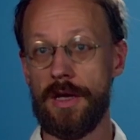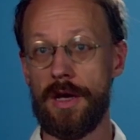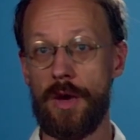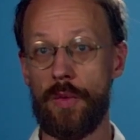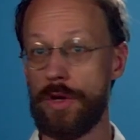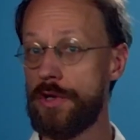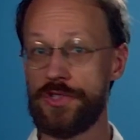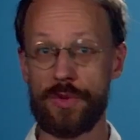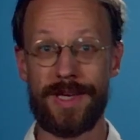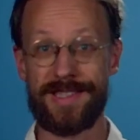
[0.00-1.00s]
We'll
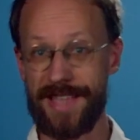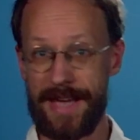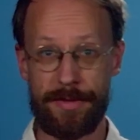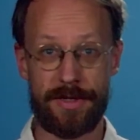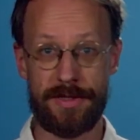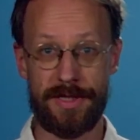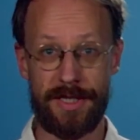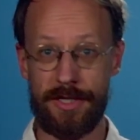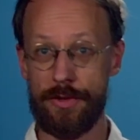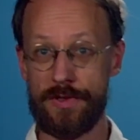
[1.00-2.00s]
also examine the
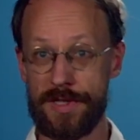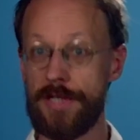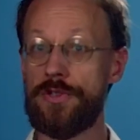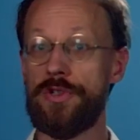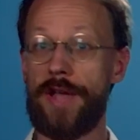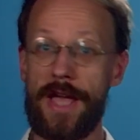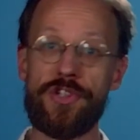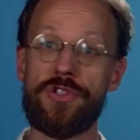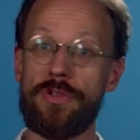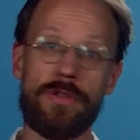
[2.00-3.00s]
EU's
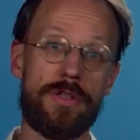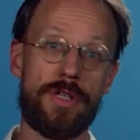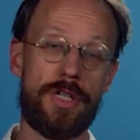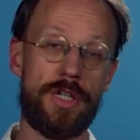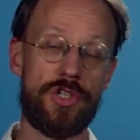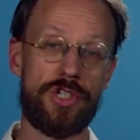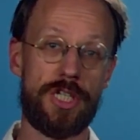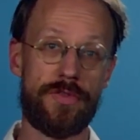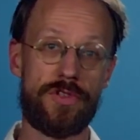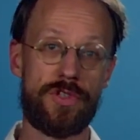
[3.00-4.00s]
international
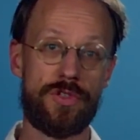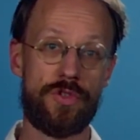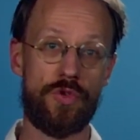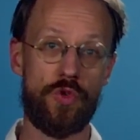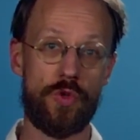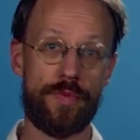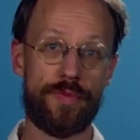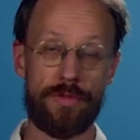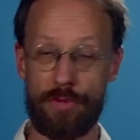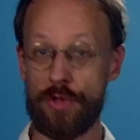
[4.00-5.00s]
initiatives to
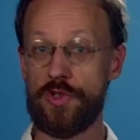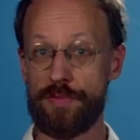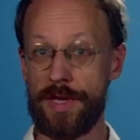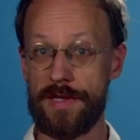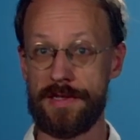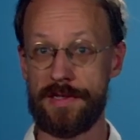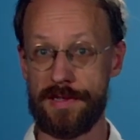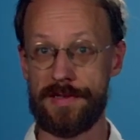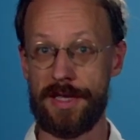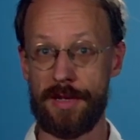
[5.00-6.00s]
promote space
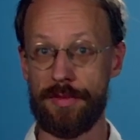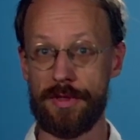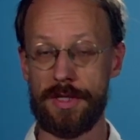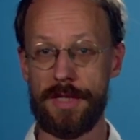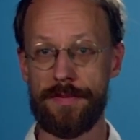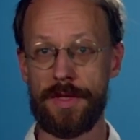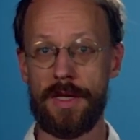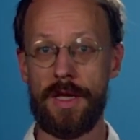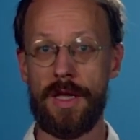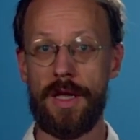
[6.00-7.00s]
sustainability.
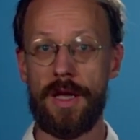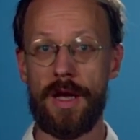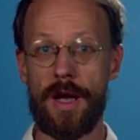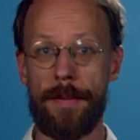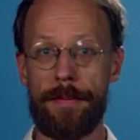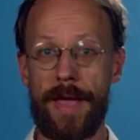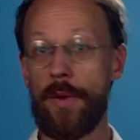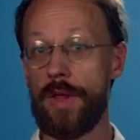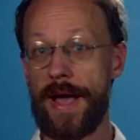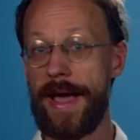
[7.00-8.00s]
And
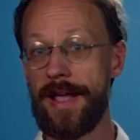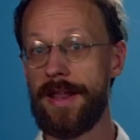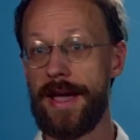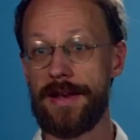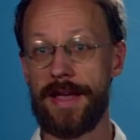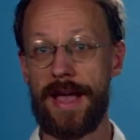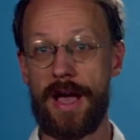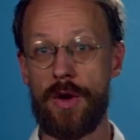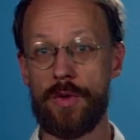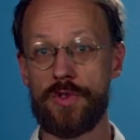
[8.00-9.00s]
we'll highlight
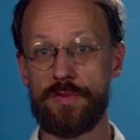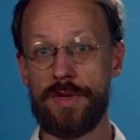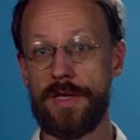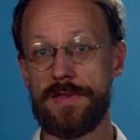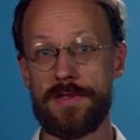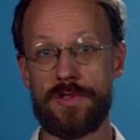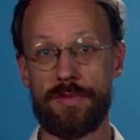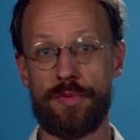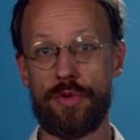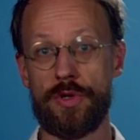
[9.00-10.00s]
how space
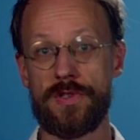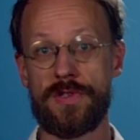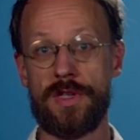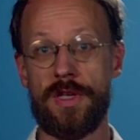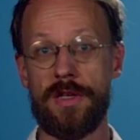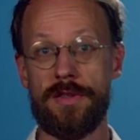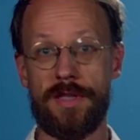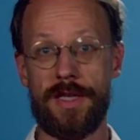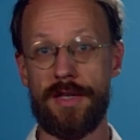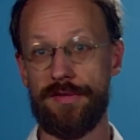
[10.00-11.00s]
supports
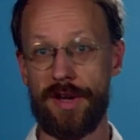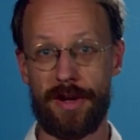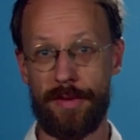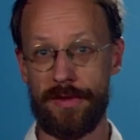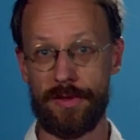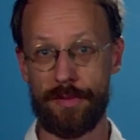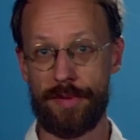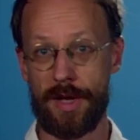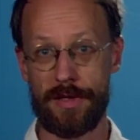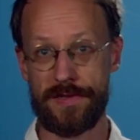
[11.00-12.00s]
the environmental
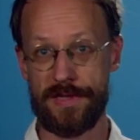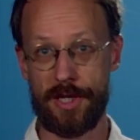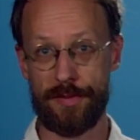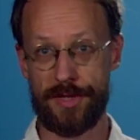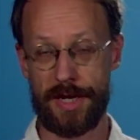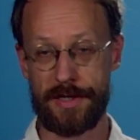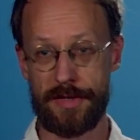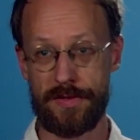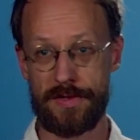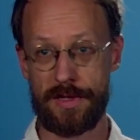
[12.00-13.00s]
policy
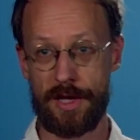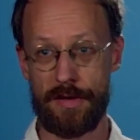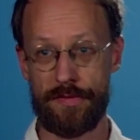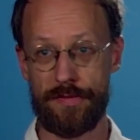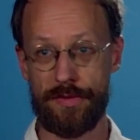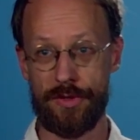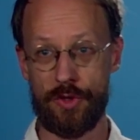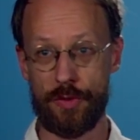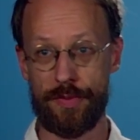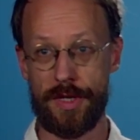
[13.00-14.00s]
objectives of the
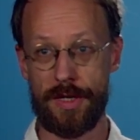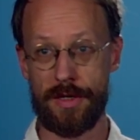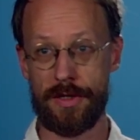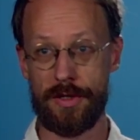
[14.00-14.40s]
European